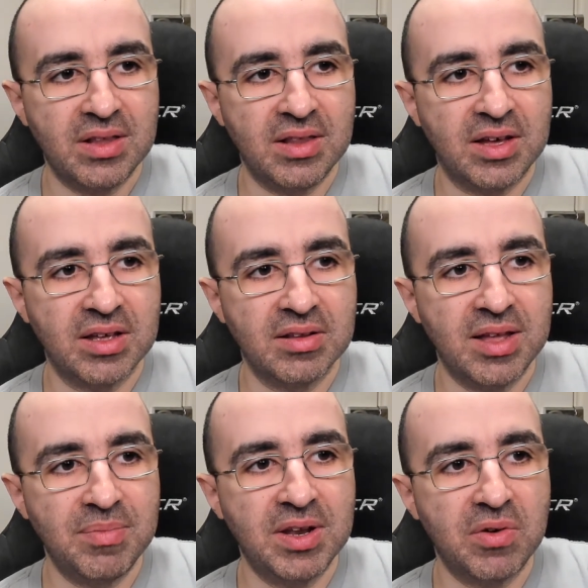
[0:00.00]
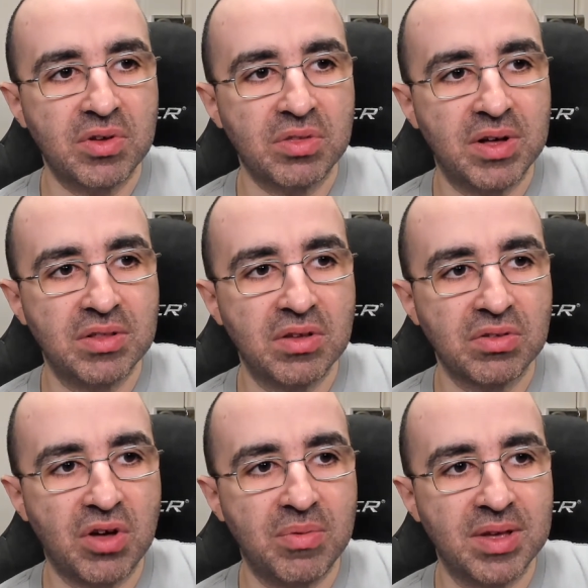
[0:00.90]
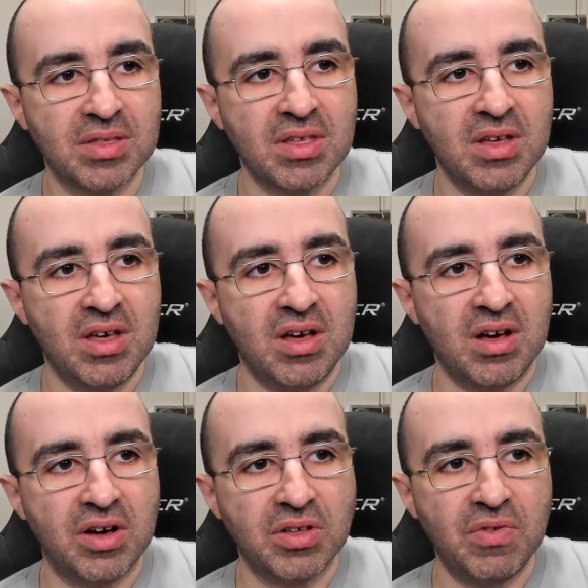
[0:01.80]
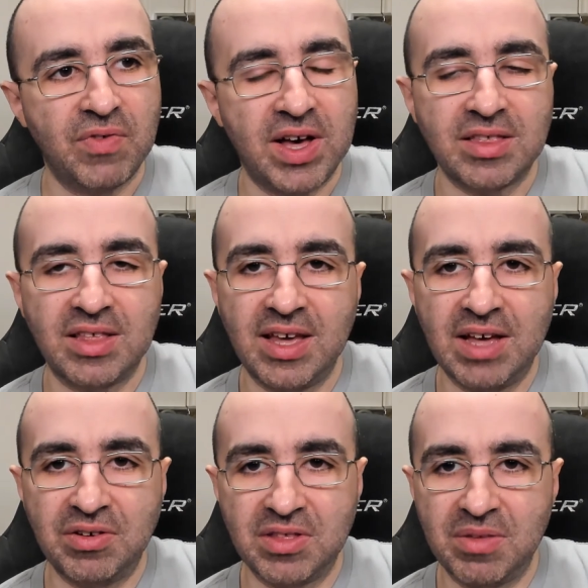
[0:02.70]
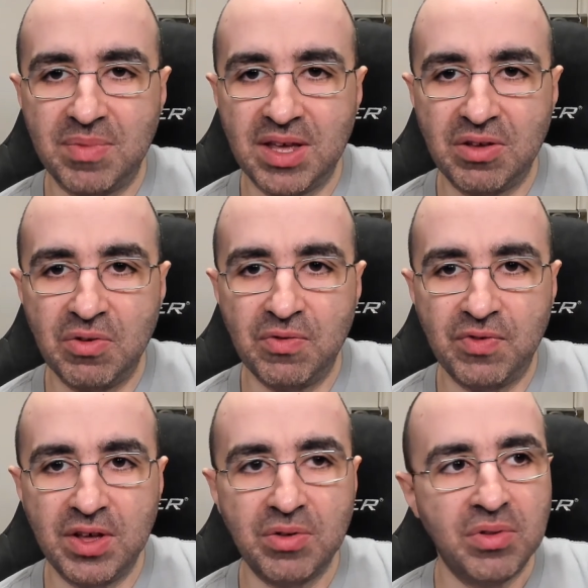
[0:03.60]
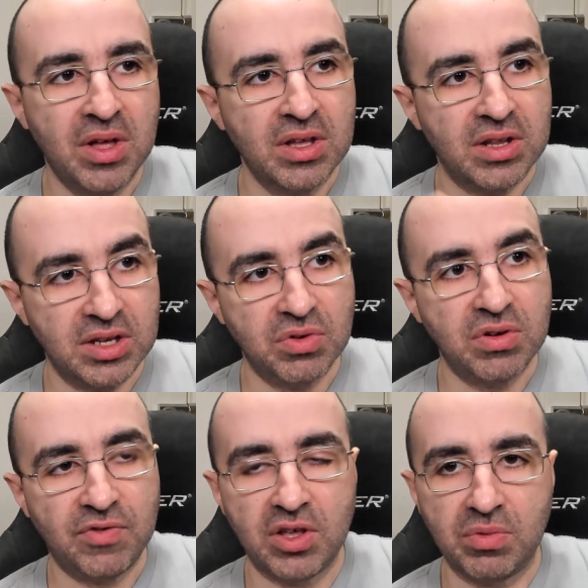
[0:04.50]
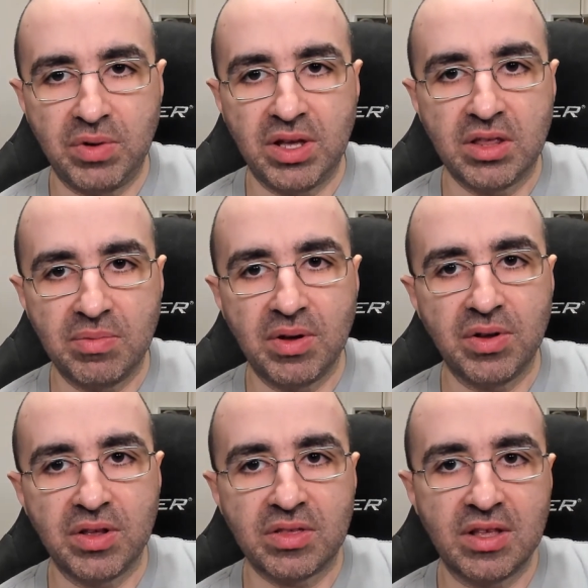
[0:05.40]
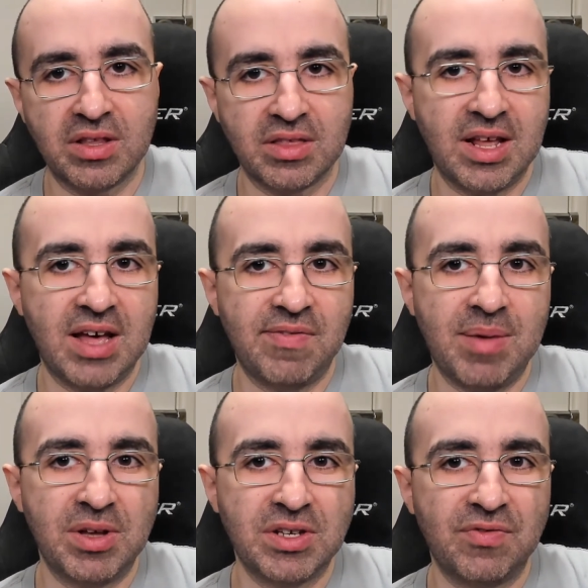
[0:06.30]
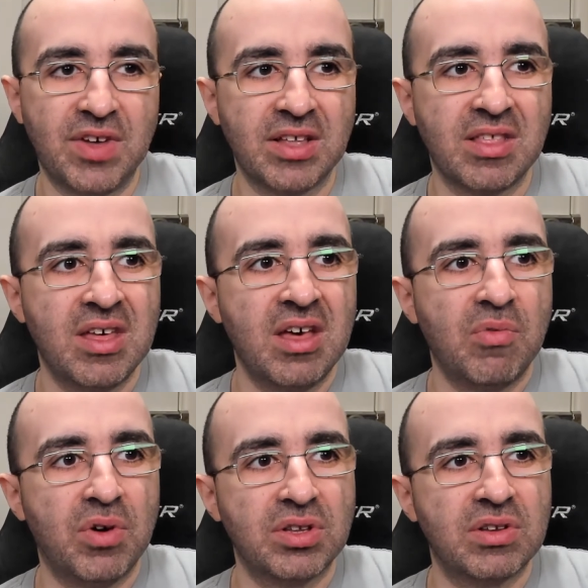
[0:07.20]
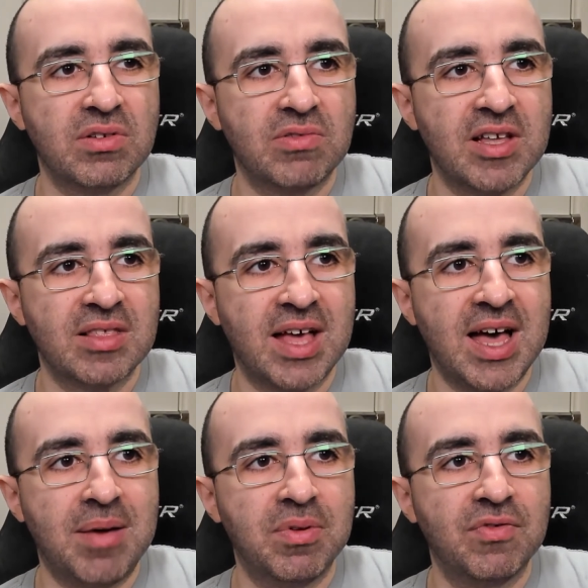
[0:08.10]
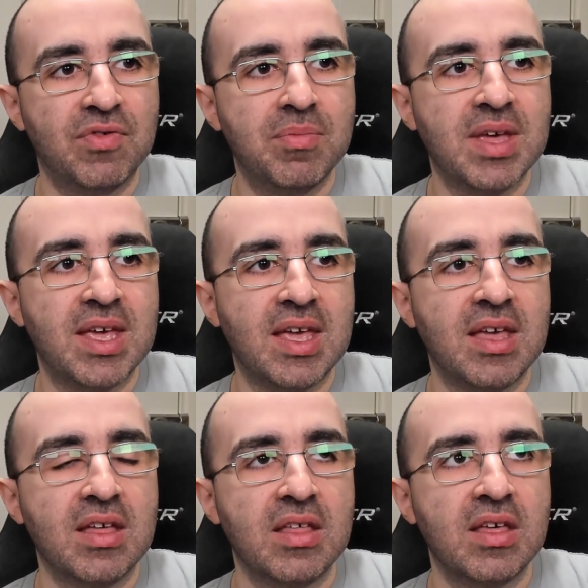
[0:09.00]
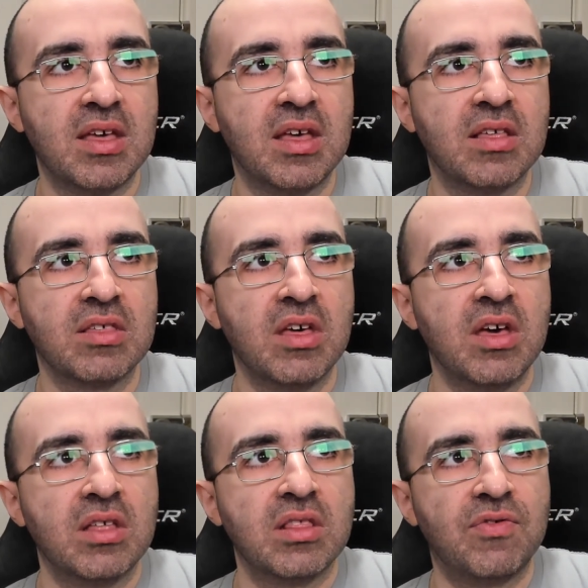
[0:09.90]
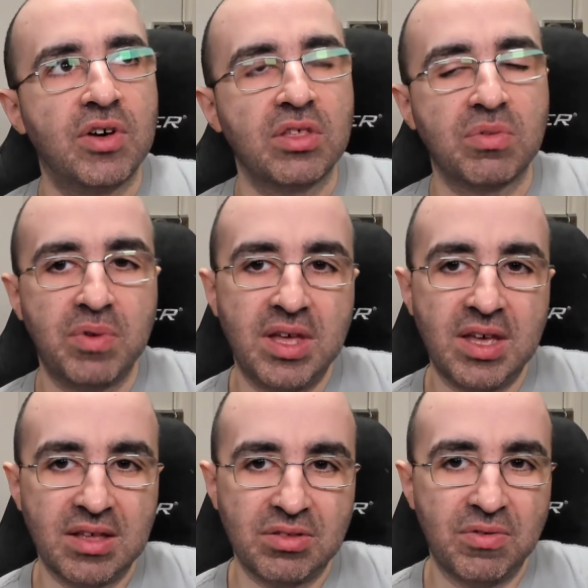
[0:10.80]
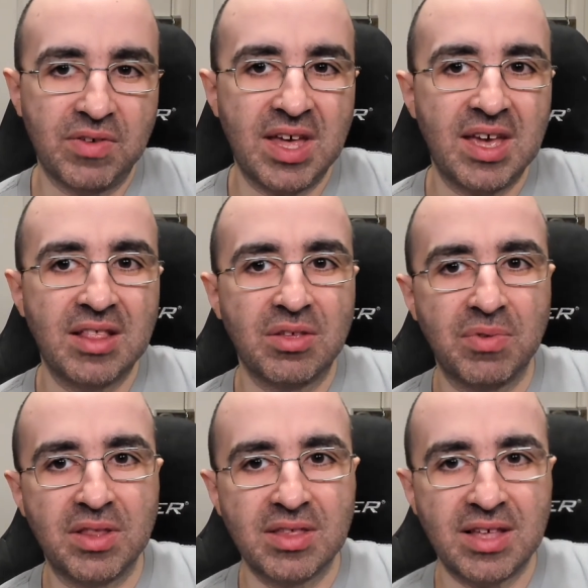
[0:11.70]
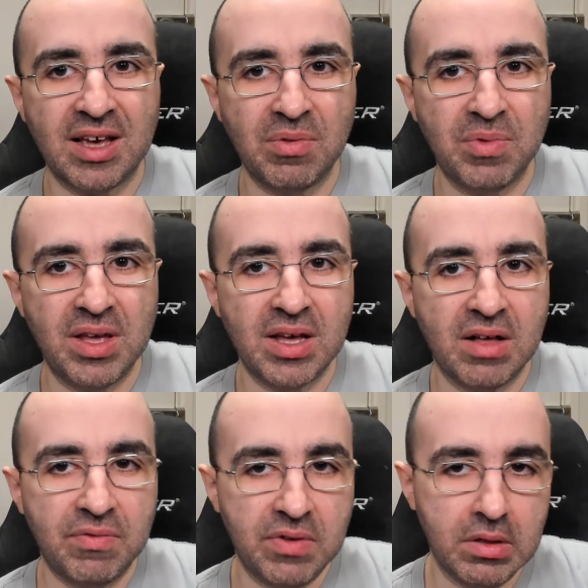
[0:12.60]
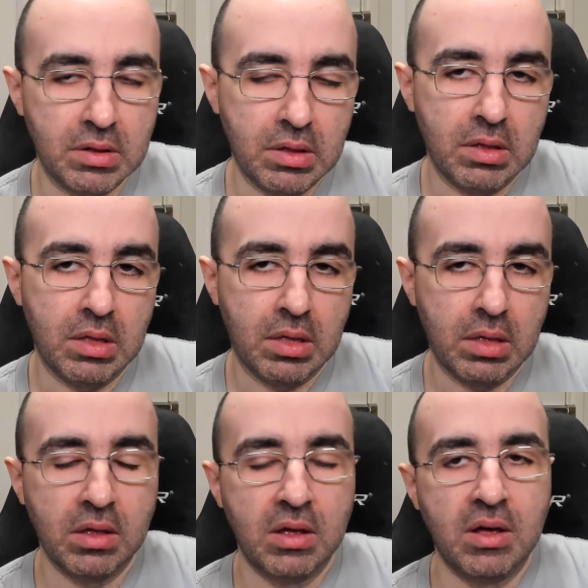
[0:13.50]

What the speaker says: like, let me know as well in those comments, are you fasting? How does it make you feel? Like, during the first week, to be honest, it doesn't have that much effect. What tends to happen for me is the first week, sort of getting into it, the second week I'll feel ugh.